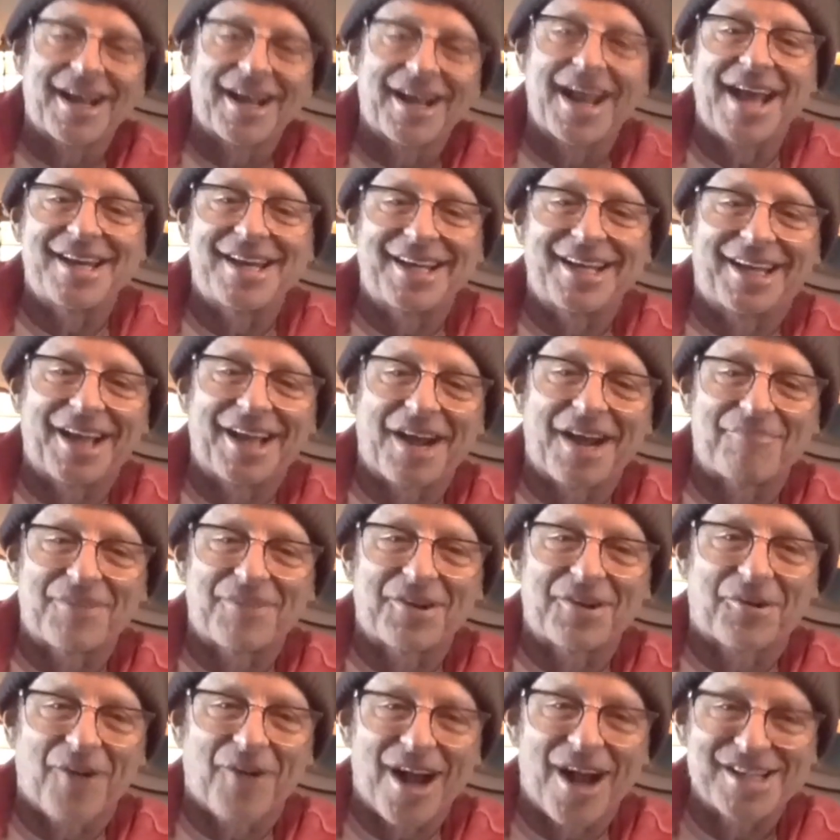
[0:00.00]
I think I had to get
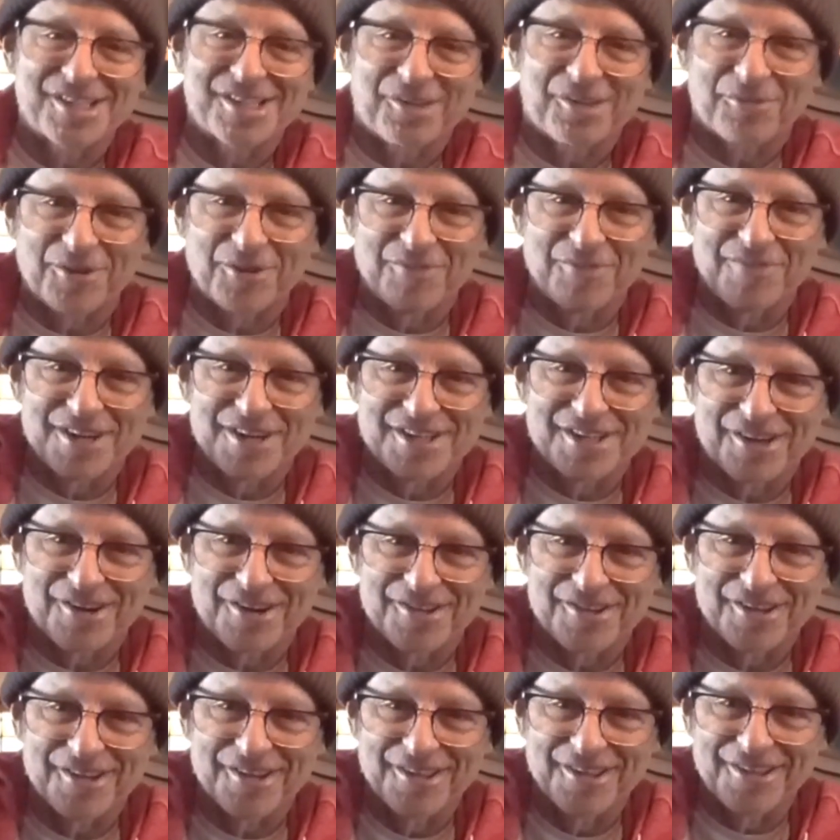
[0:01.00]
up and cross the room and
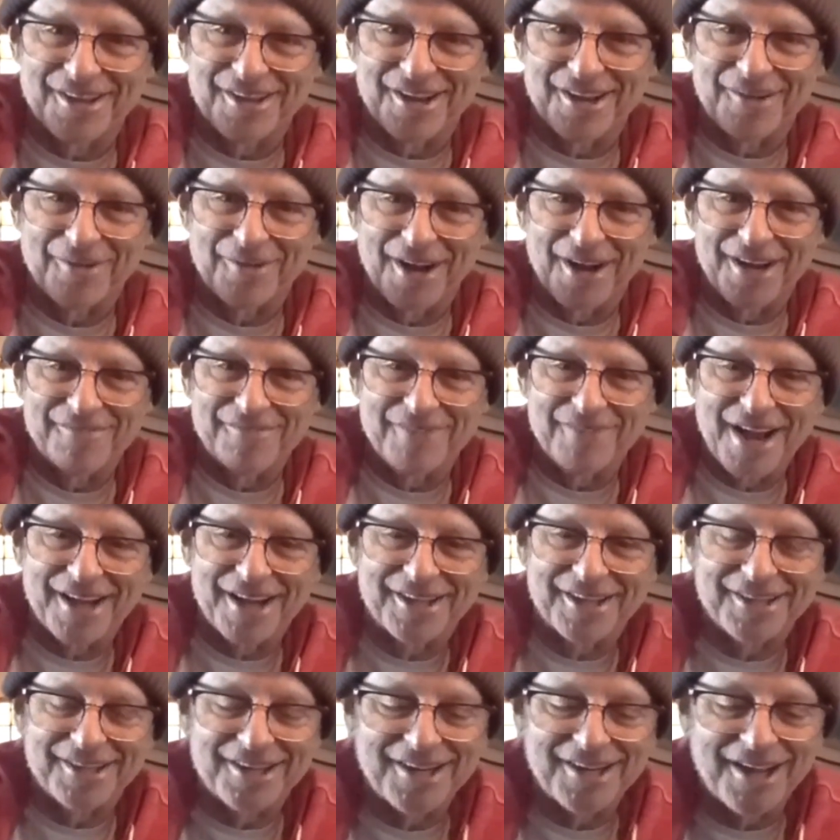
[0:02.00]
turn the thing right
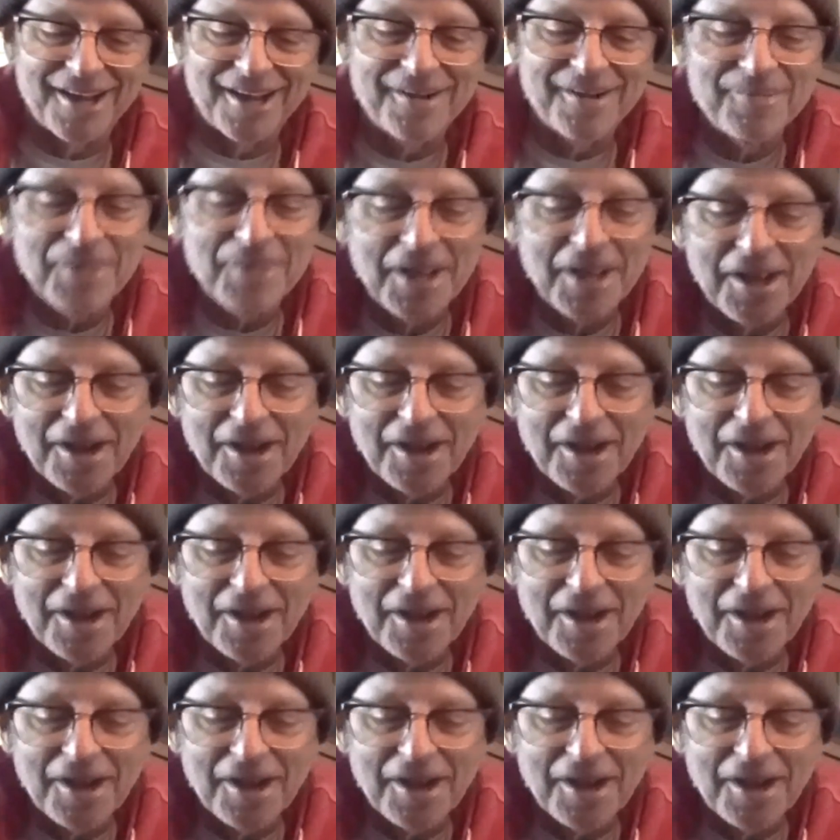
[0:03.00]
back in the day.